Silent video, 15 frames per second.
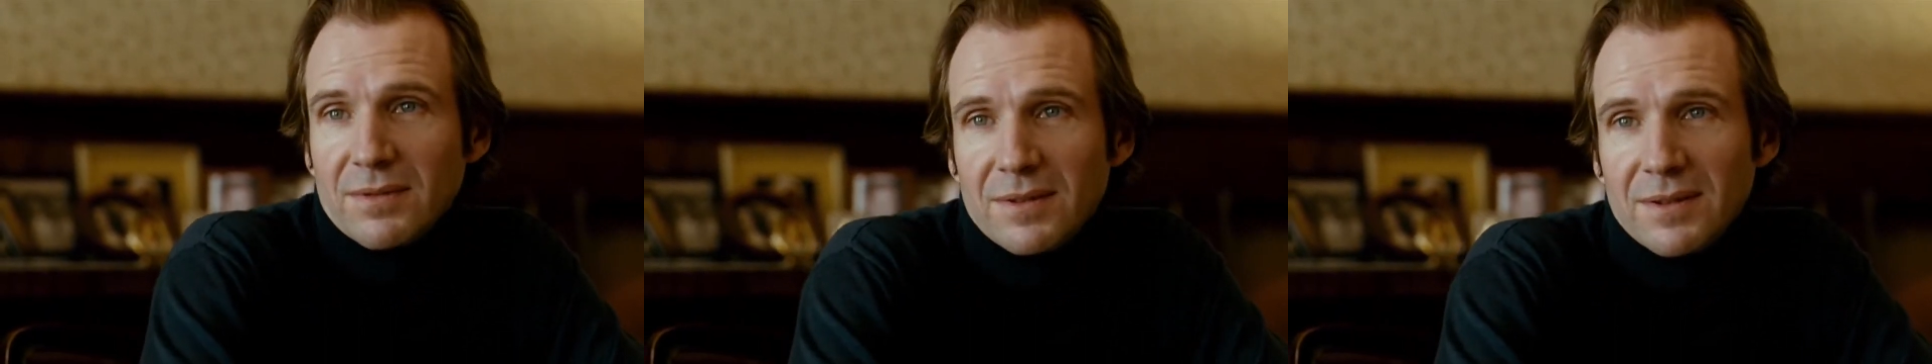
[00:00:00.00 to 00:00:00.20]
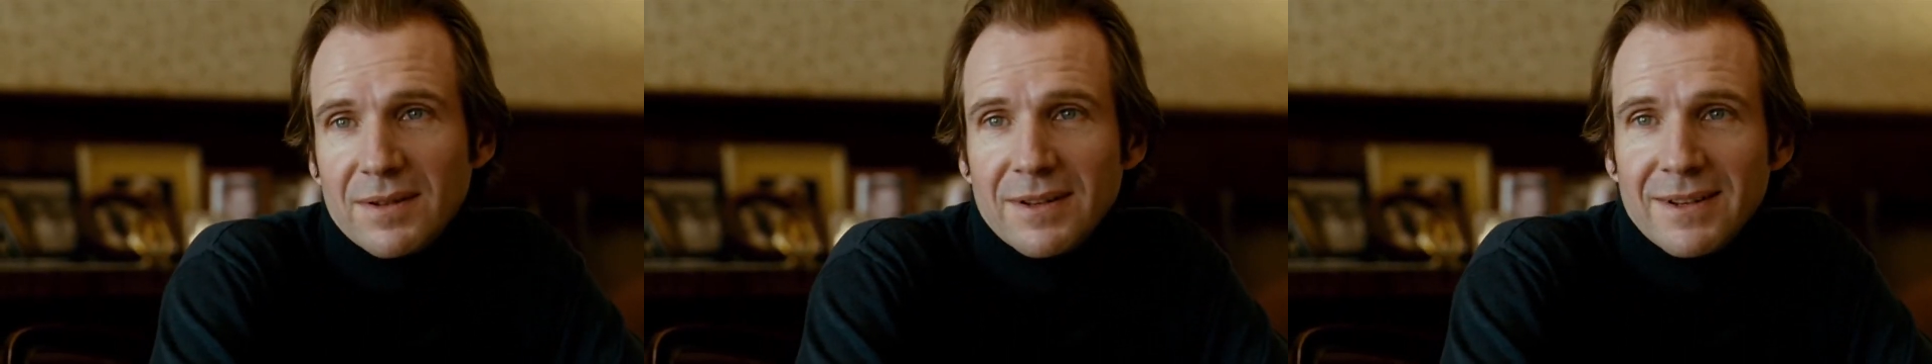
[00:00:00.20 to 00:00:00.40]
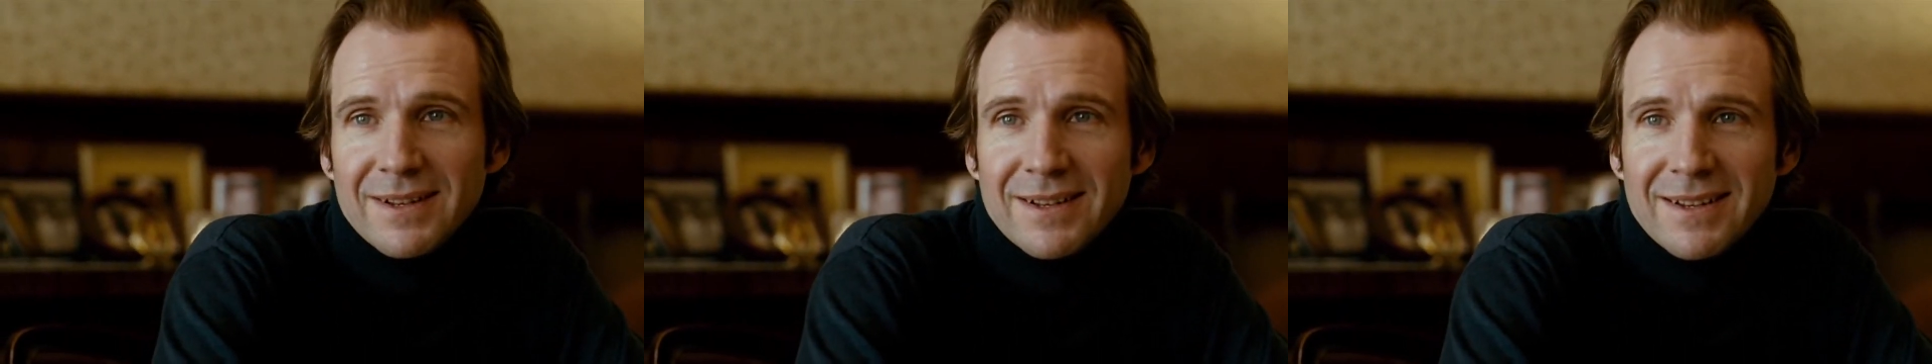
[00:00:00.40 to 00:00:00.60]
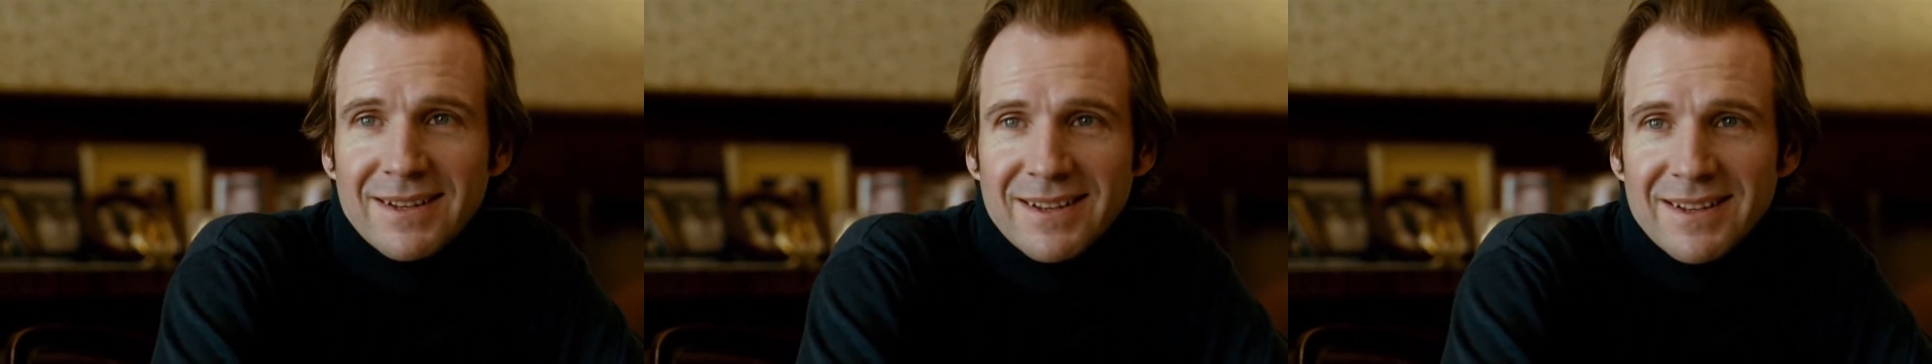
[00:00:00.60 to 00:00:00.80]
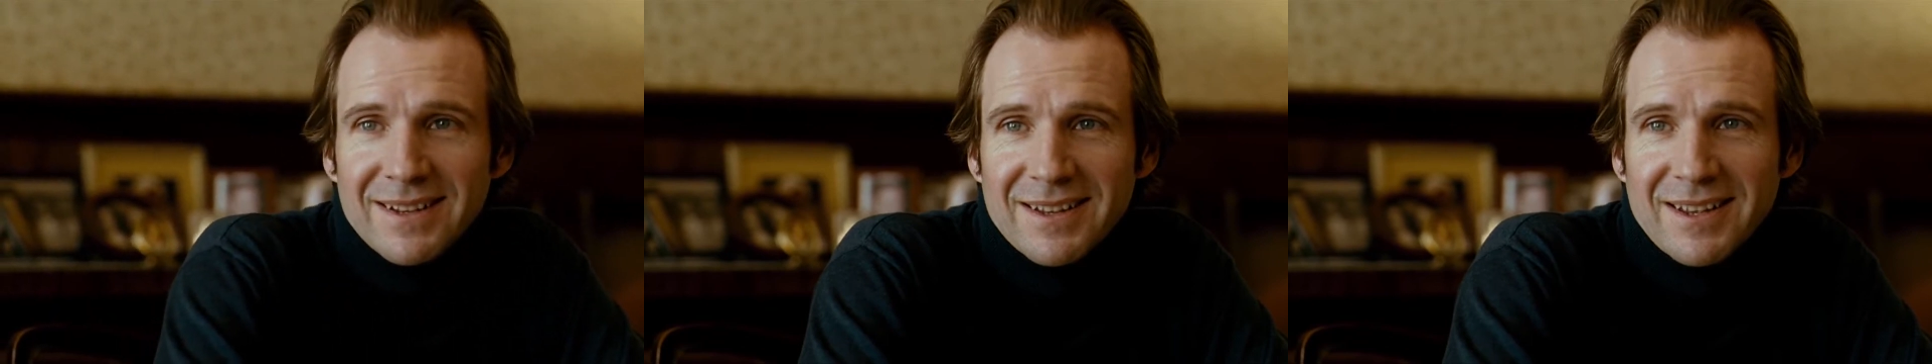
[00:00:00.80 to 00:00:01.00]
guard
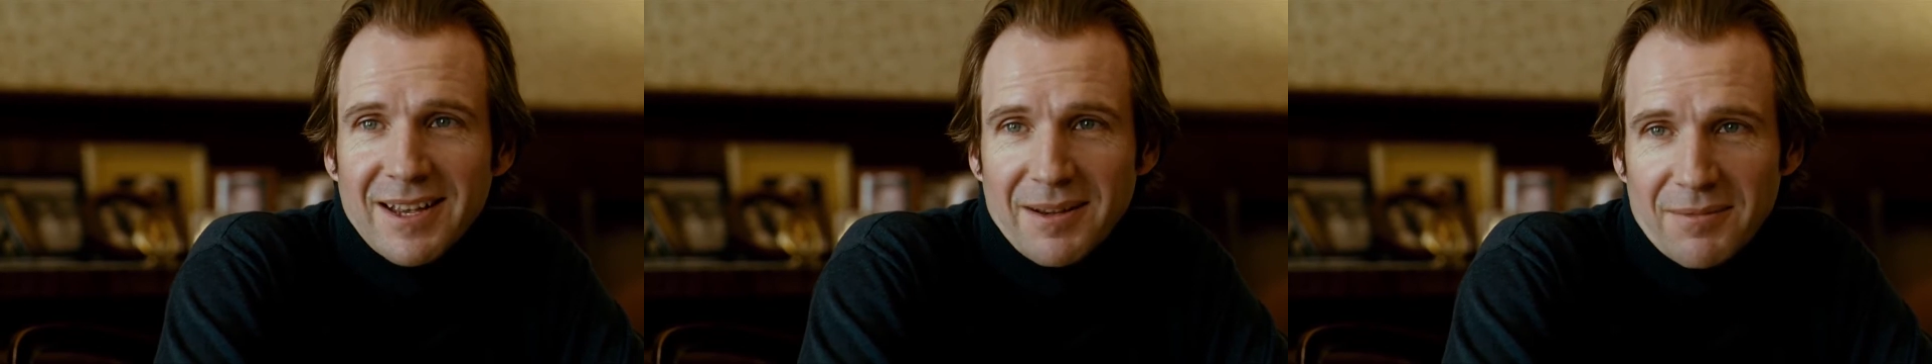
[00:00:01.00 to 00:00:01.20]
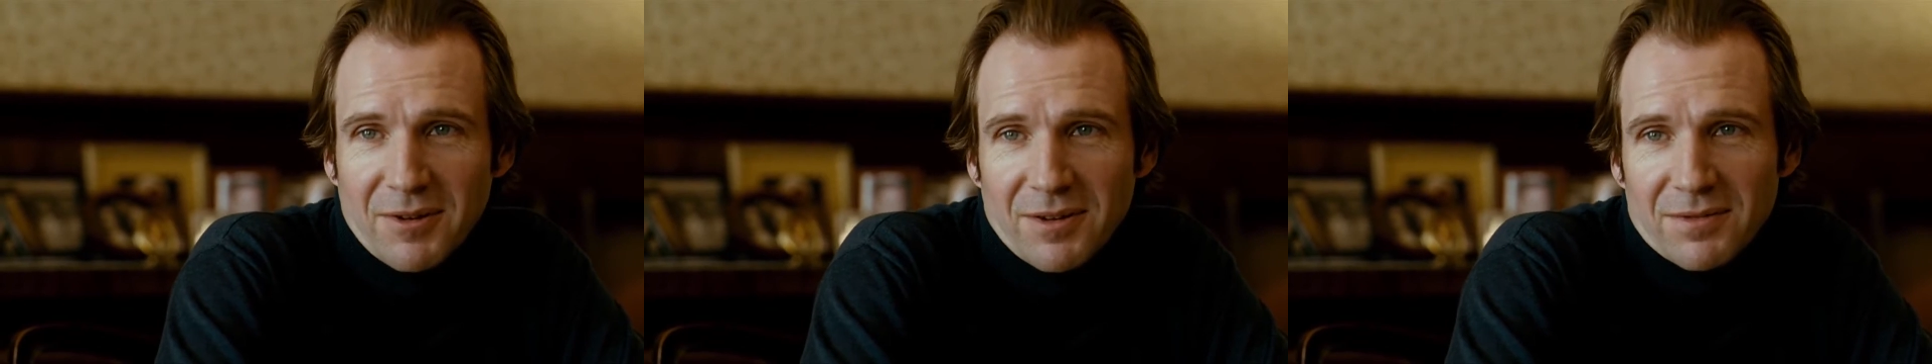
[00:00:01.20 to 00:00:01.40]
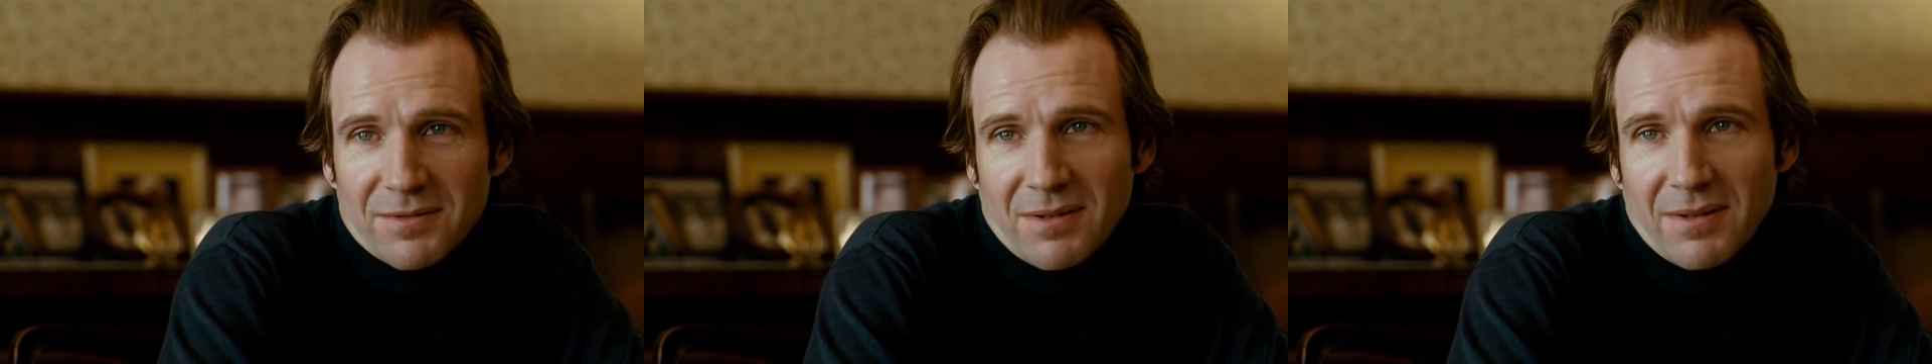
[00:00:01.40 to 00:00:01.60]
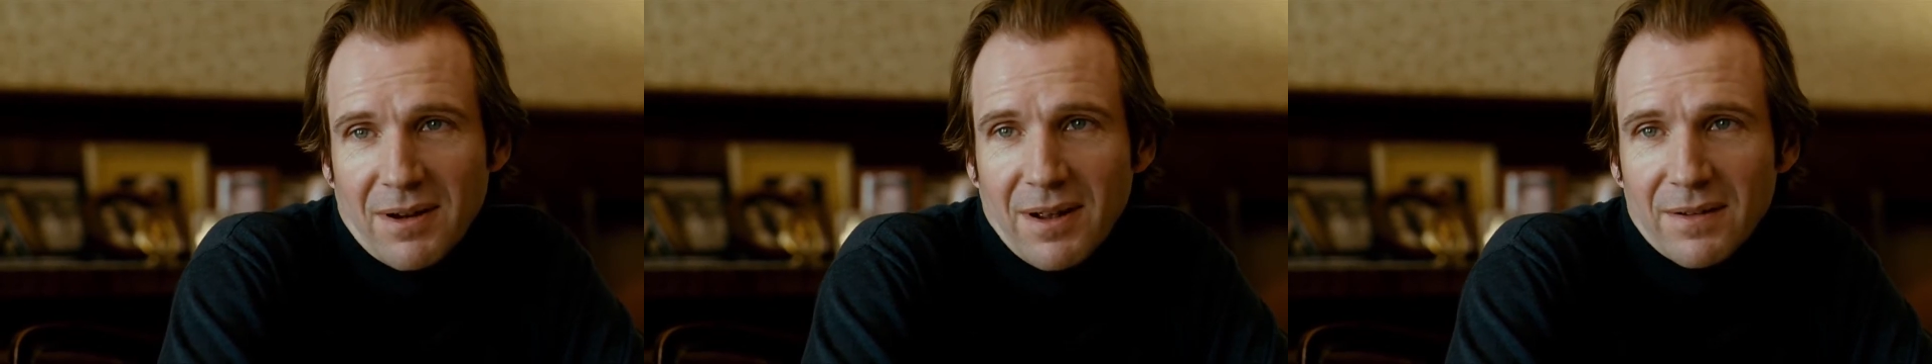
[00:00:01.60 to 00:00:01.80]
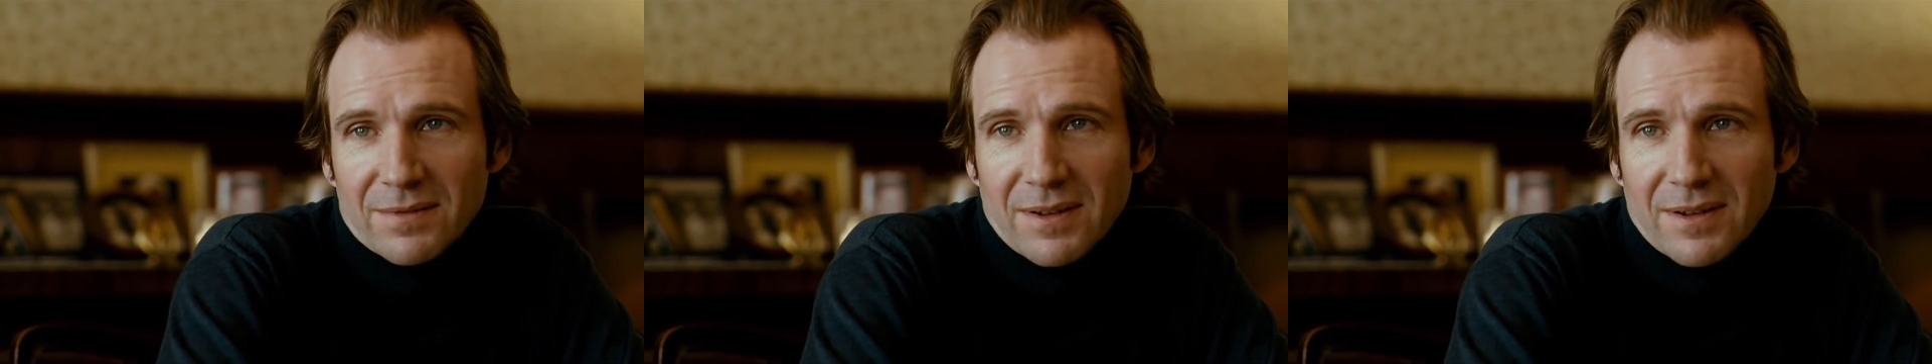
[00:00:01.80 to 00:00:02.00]
in Auschwitz.